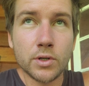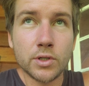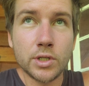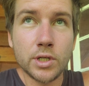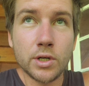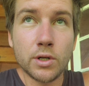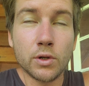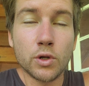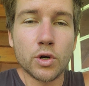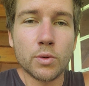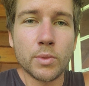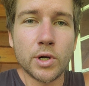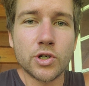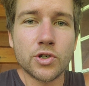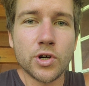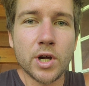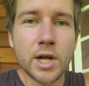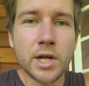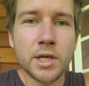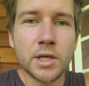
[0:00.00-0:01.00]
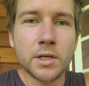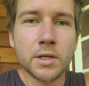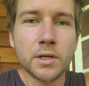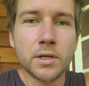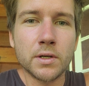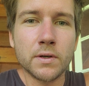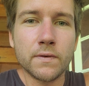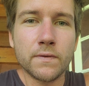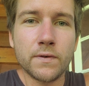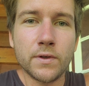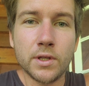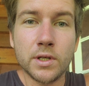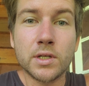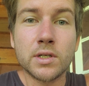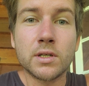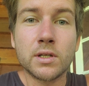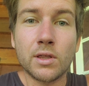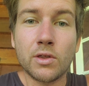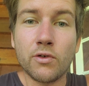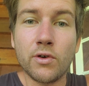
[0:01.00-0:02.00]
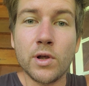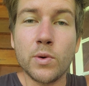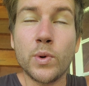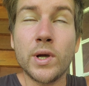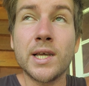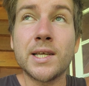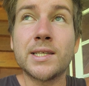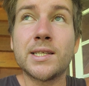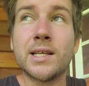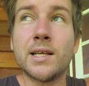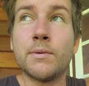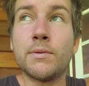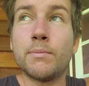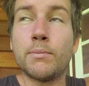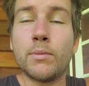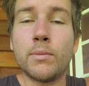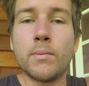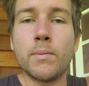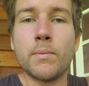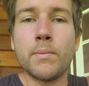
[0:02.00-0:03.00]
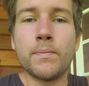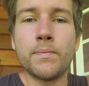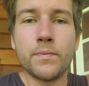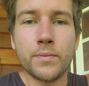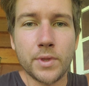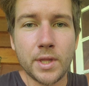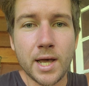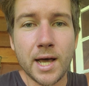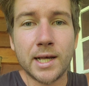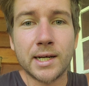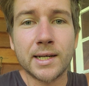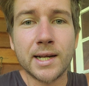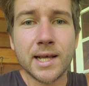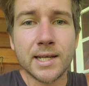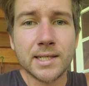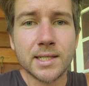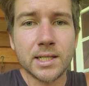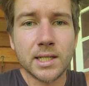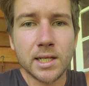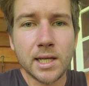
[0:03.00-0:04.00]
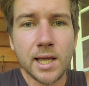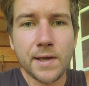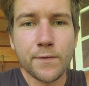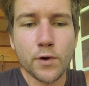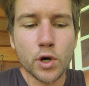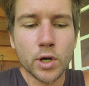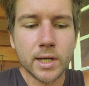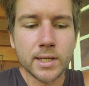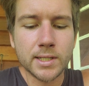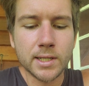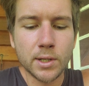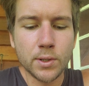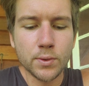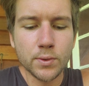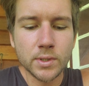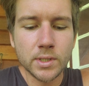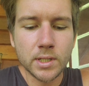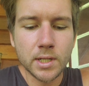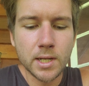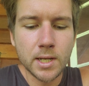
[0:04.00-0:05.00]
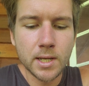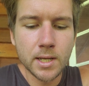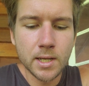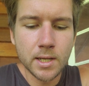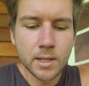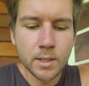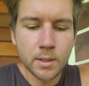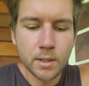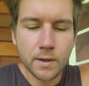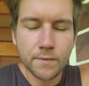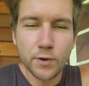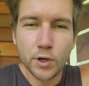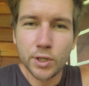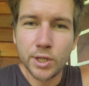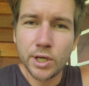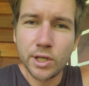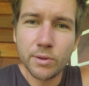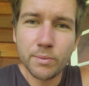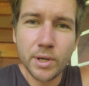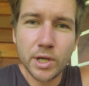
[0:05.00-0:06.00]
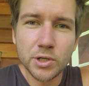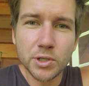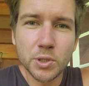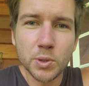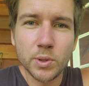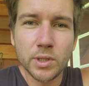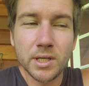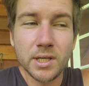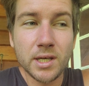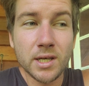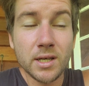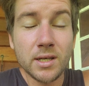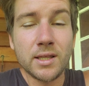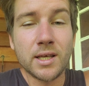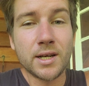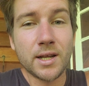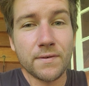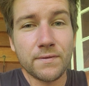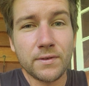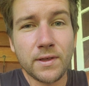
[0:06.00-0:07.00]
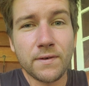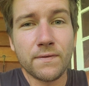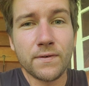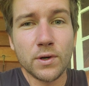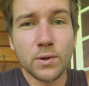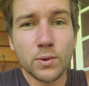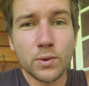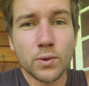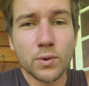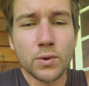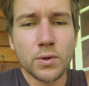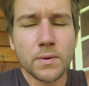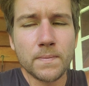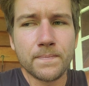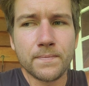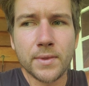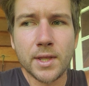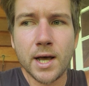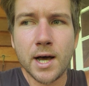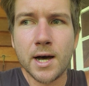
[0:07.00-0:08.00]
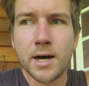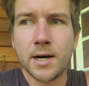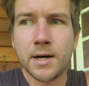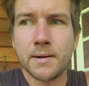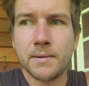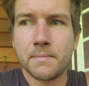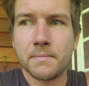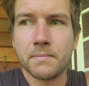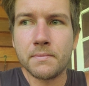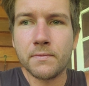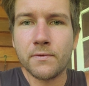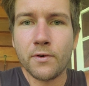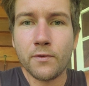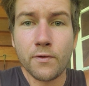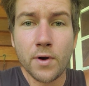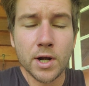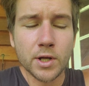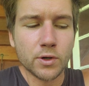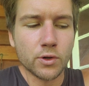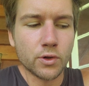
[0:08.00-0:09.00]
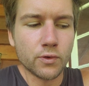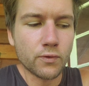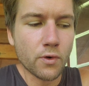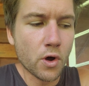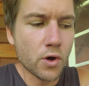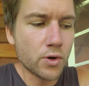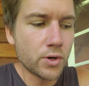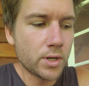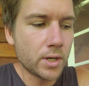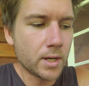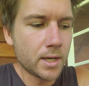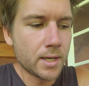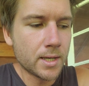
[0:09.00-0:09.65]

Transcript: did a lot of my training for this 3 weeks in the Adidas Evo SLs. I've heard they're the best shoe of the year, and they definitely feel good for running on the road.